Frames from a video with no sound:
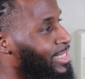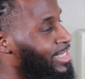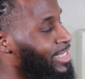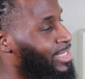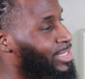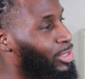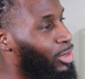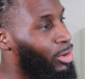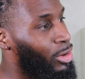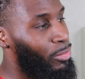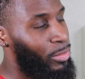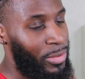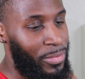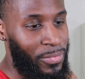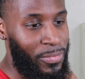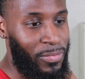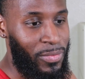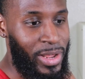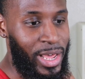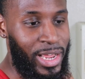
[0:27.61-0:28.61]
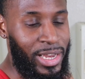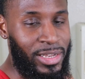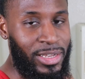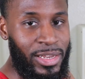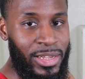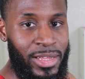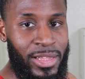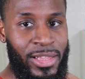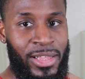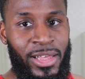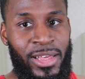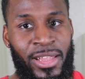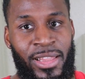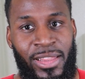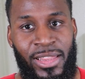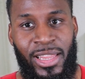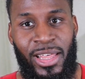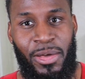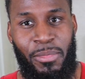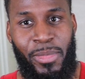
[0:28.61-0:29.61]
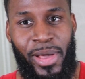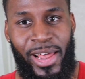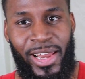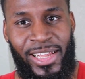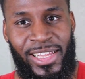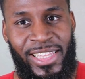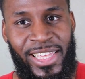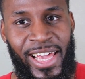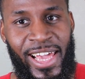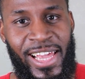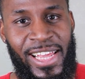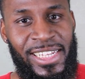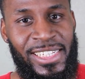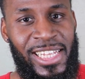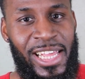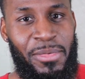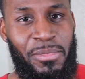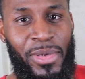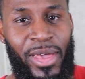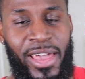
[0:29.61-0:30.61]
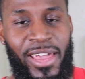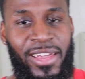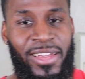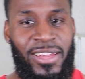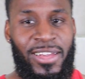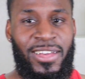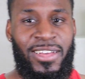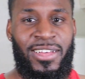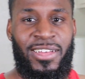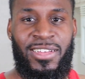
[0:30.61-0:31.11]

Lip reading: is going to reflect the amount of gains they make.